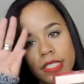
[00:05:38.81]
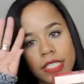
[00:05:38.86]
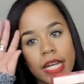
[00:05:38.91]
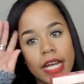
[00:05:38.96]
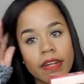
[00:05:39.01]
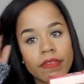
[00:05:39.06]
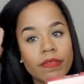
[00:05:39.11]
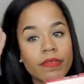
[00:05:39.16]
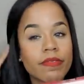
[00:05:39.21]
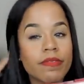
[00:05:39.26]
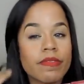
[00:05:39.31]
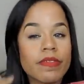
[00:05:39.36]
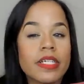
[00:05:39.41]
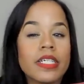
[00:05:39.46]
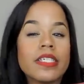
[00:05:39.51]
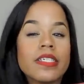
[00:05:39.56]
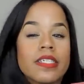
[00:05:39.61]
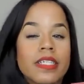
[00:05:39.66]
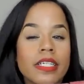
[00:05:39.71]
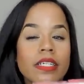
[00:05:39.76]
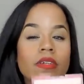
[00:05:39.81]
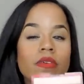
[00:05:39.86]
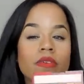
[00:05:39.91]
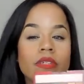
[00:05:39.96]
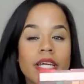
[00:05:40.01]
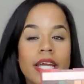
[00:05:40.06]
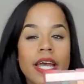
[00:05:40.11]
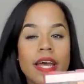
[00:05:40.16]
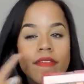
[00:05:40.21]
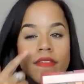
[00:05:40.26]
Like, every single
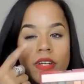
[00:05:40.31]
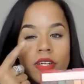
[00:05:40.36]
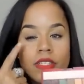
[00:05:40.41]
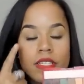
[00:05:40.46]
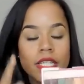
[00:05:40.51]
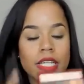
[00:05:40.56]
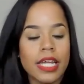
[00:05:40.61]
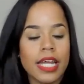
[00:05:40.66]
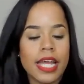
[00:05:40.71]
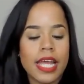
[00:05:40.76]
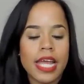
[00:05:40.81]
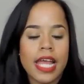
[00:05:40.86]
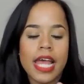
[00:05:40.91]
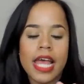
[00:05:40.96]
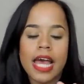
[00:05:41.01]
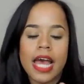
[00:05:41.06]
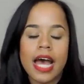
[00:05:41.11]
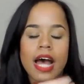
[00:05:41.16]
day, I have it on today,